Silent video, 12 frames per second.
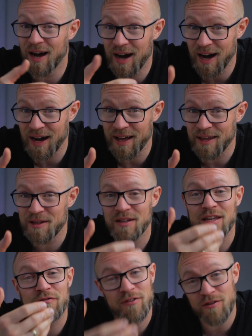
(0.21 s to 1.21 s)
Hi,
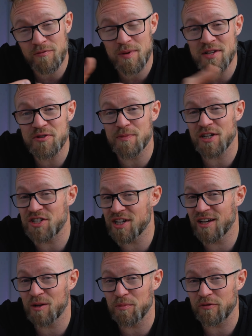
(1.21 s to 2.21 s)
if you've been to my
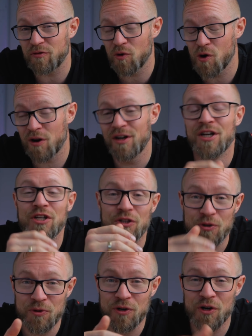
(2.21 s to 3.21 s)
channel before,
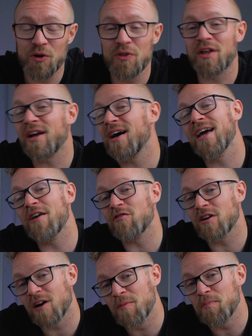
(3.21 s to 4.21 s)
you know that I have a
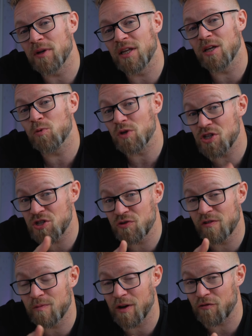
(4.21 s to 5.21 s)
company with two of my